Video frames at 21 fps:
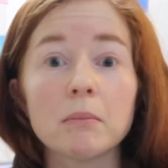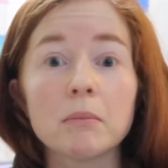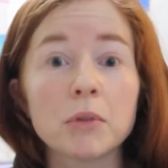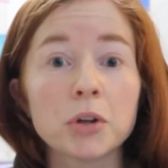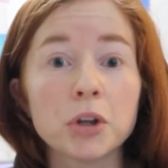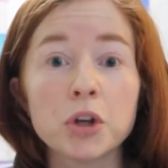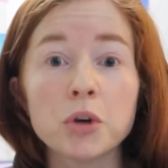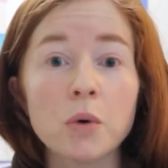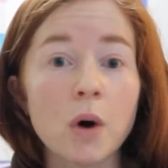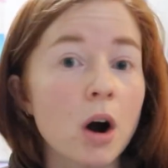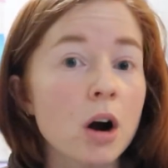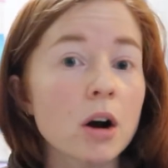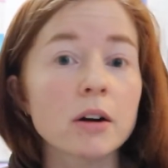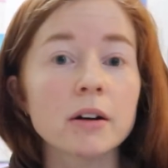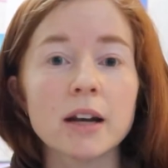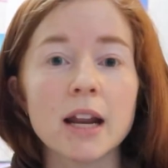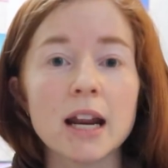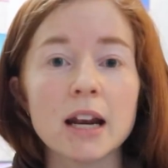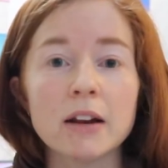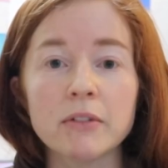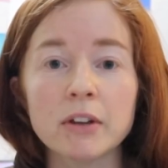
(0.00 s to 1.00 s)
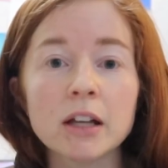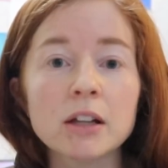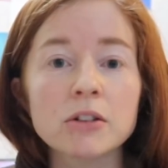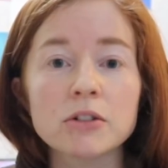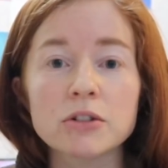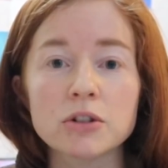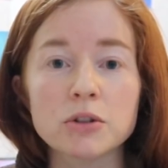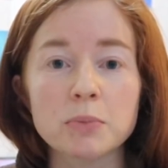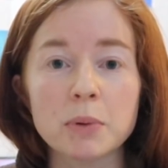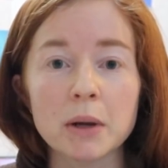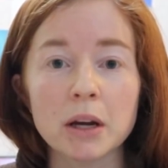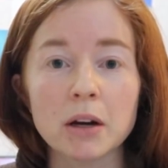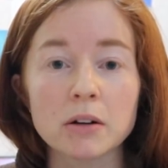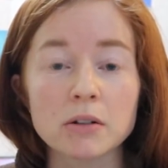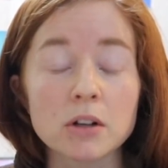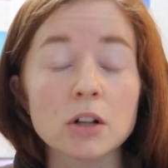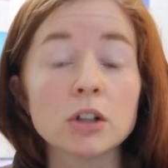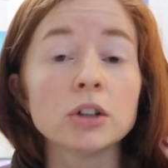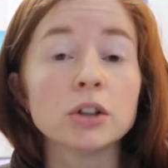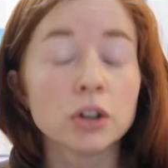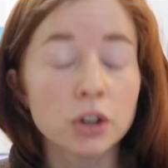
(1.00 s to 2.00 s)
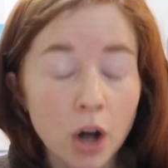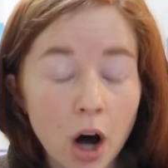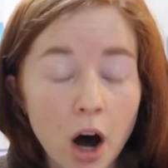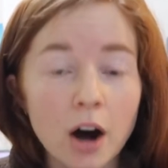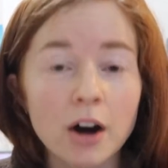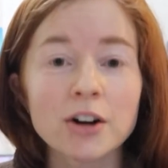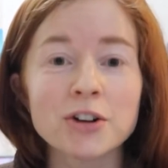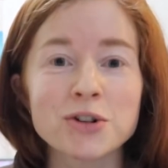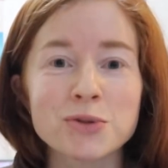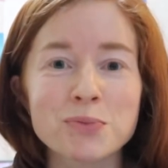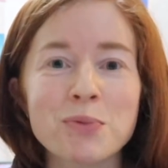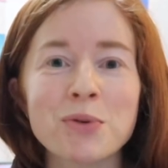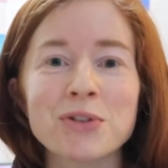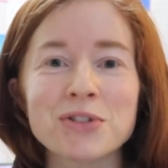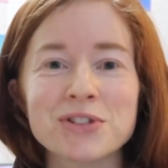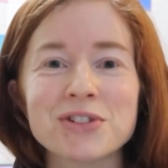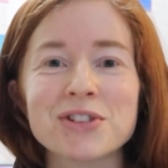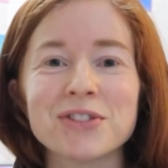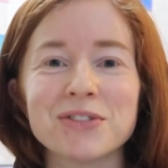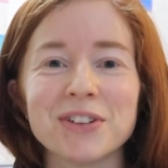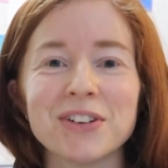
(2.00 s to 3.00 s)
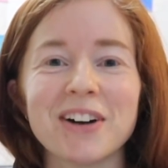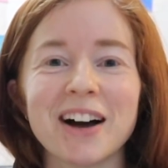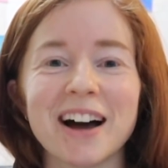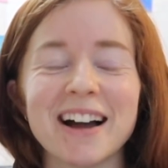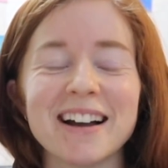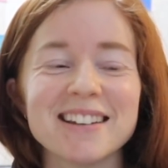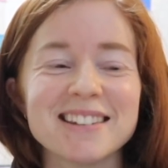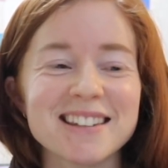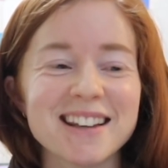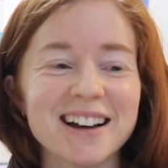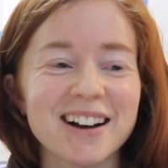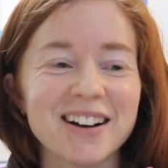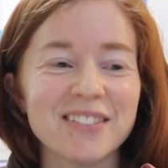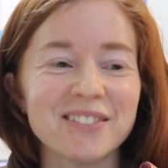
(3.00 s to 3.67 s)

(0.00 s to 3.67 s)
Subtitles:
you aren't native English speakers. A large portion of you guys,